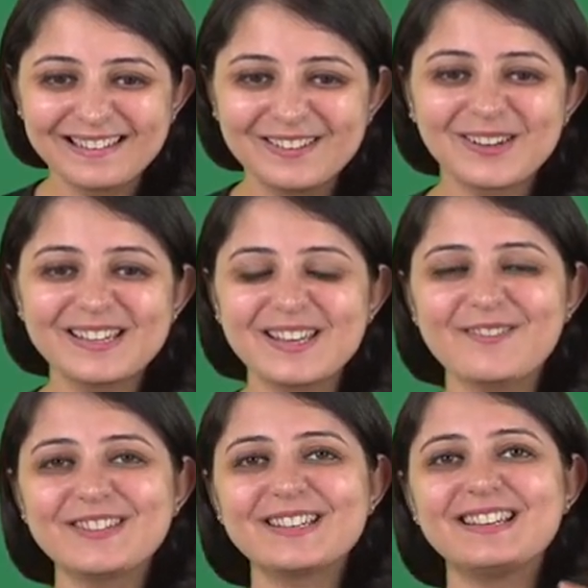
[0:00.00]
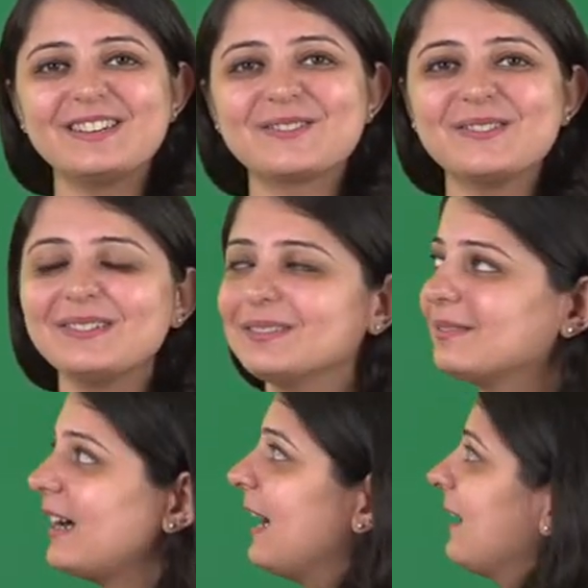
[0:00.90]
You can definitely, you know,
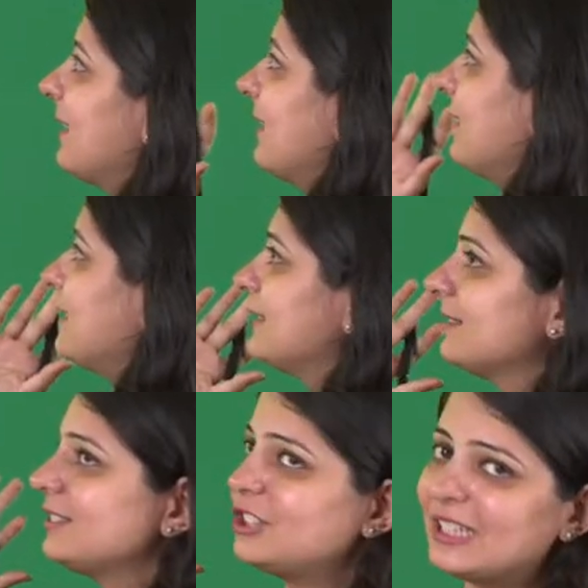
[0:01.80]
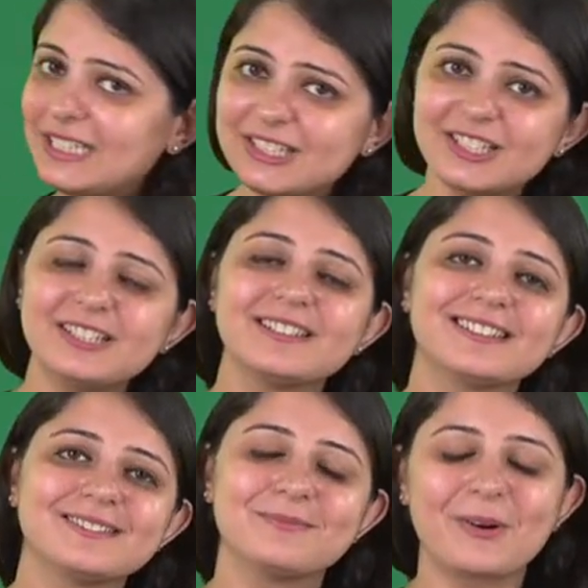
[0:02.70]
change it,
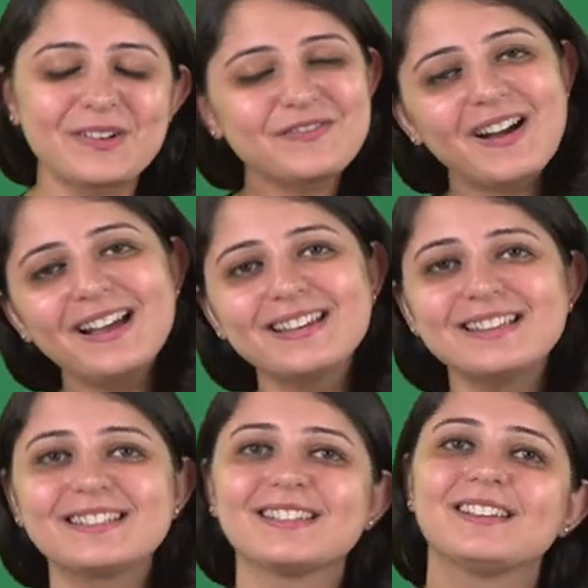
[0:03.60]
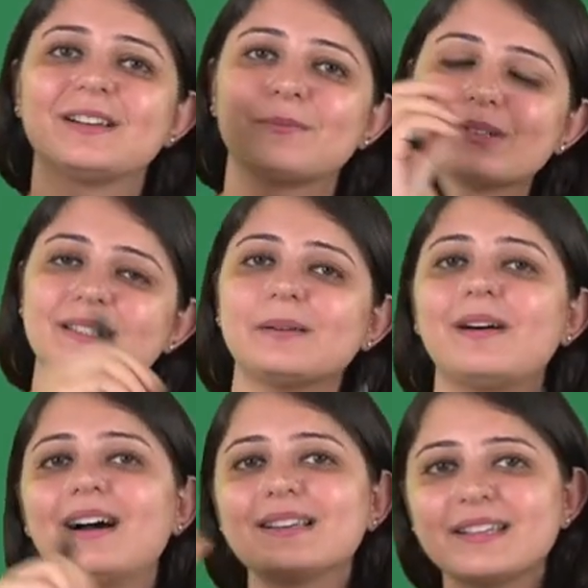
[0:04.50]
modify it, put some
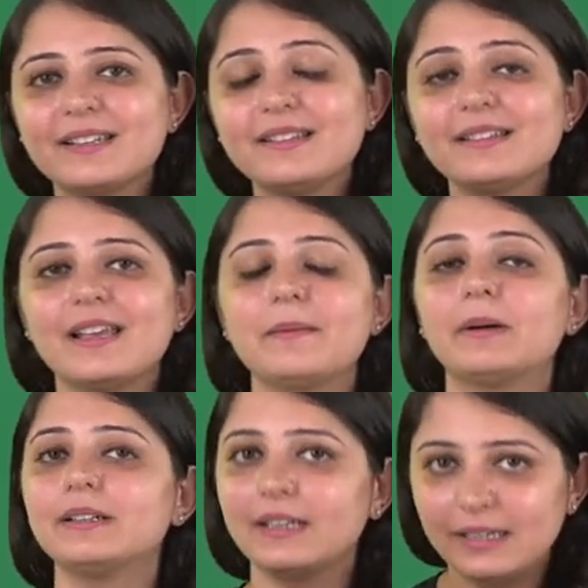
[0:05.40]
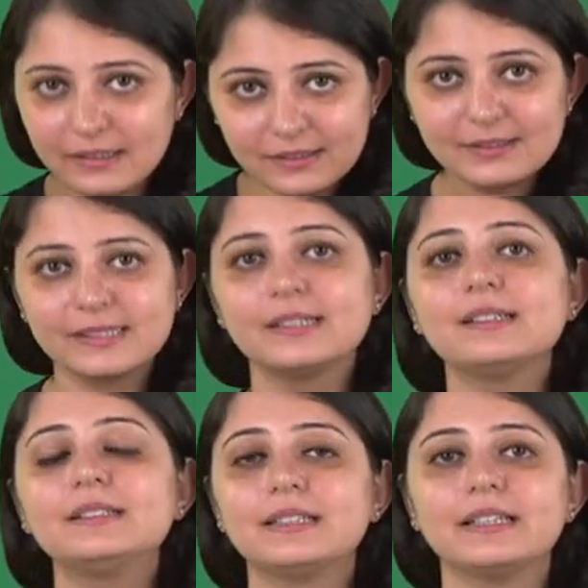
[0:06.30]
hours here and there, but in a
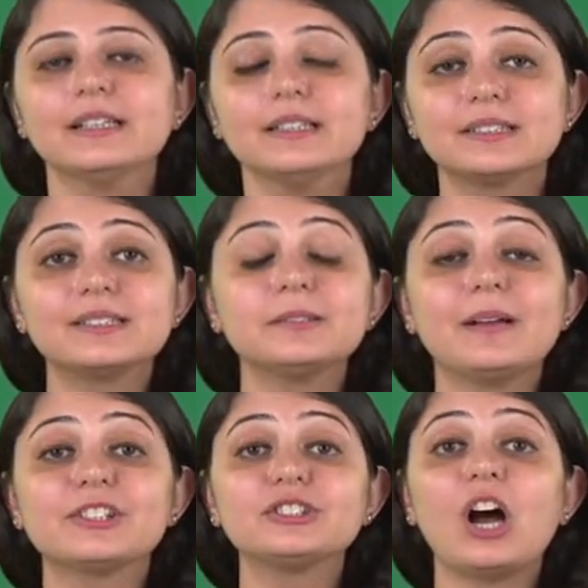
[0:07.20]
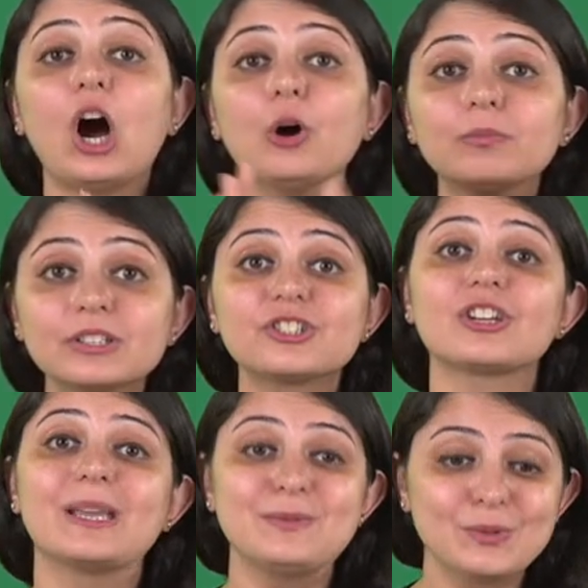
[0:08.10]
single day, just imagine how much
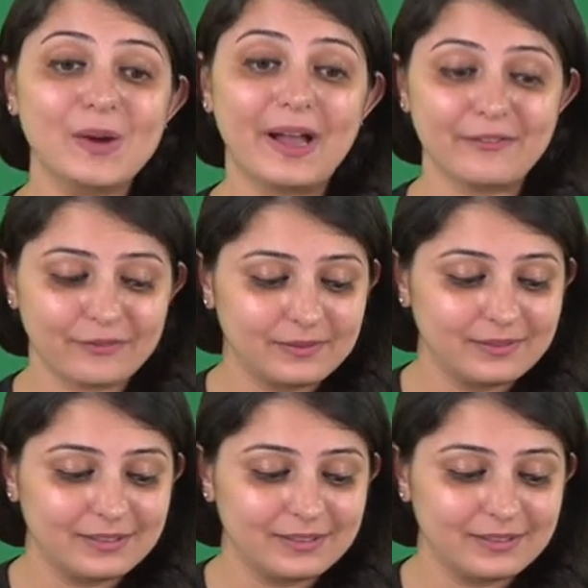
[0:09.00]
time you have.